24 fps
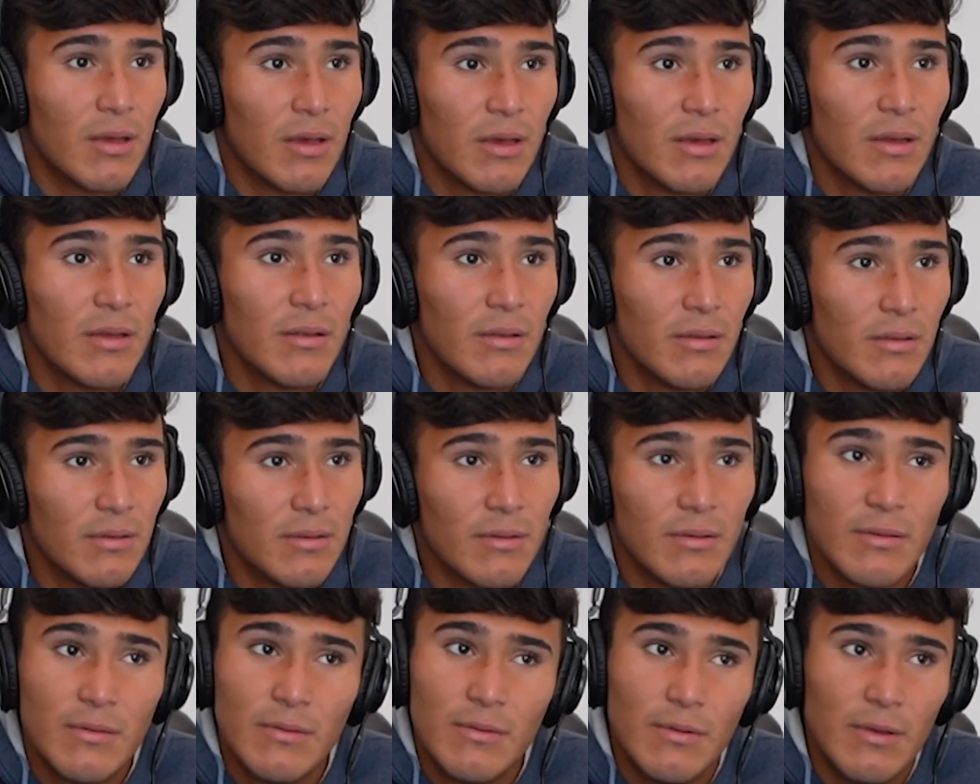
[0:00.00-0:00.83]

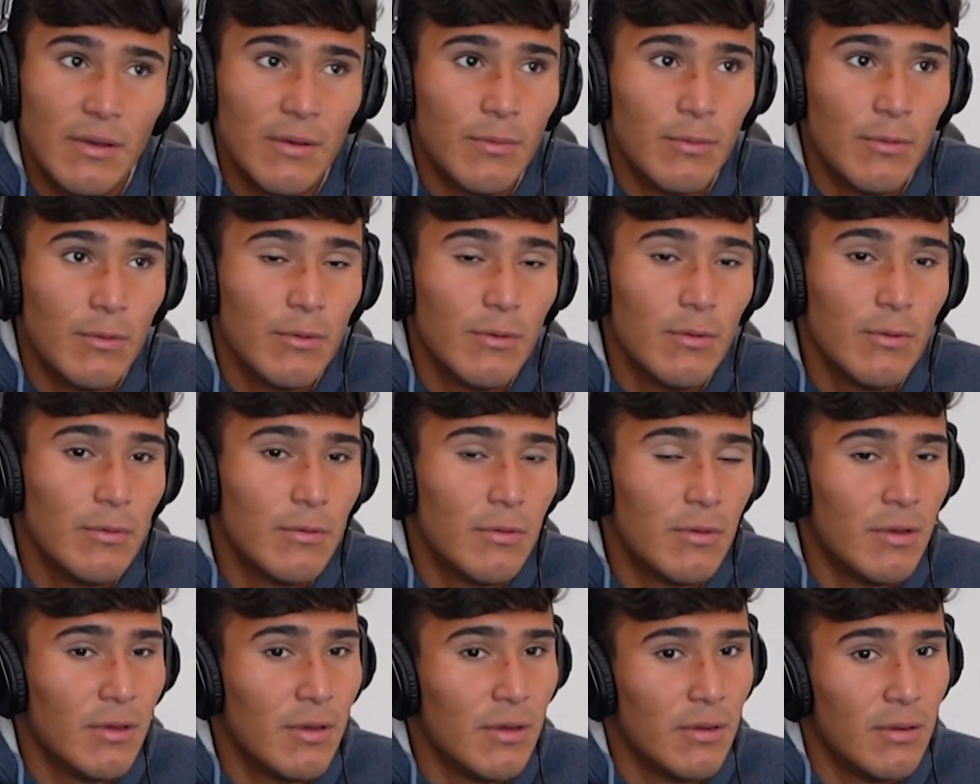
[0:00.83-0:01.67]
Yeah, debut,
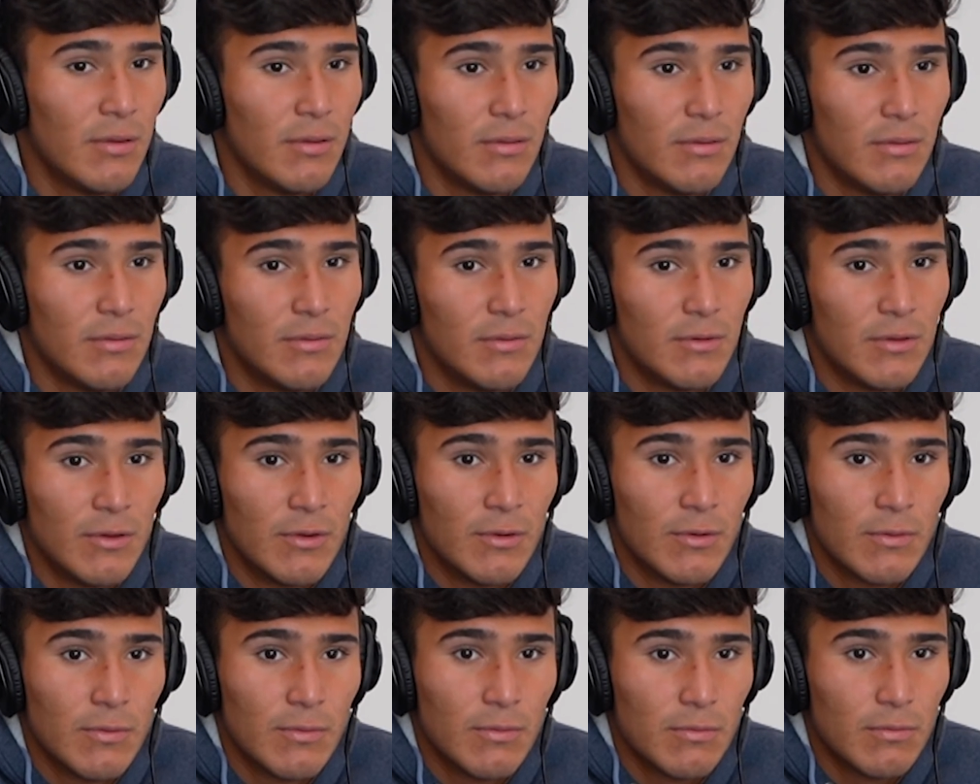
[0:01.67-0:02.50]
and, you
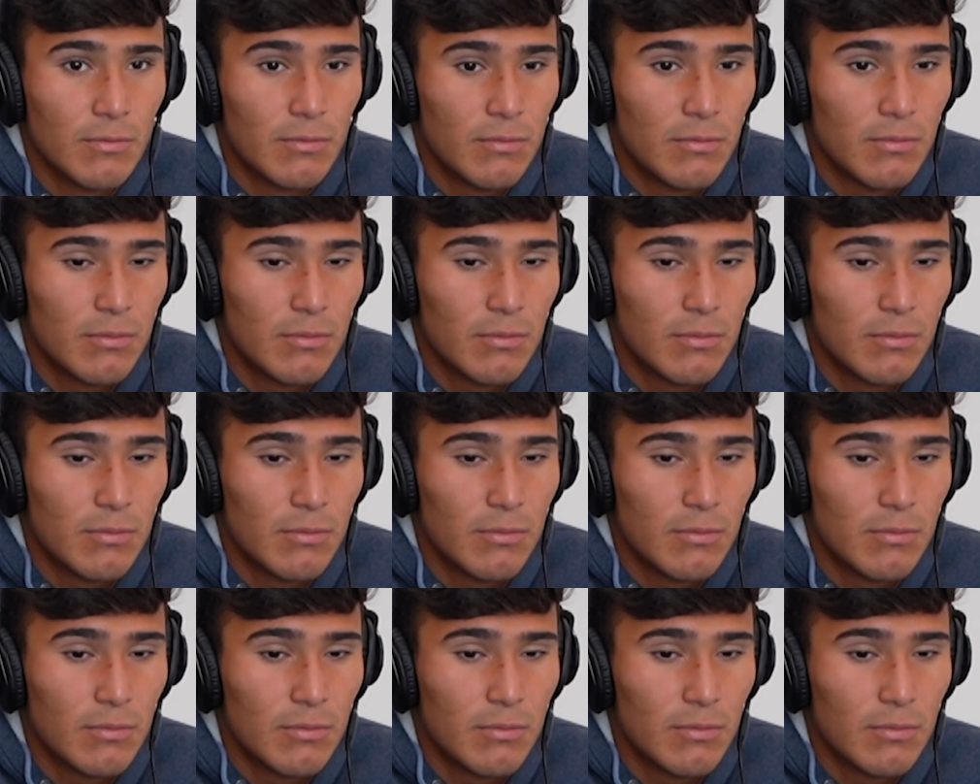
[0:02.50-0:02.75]
know,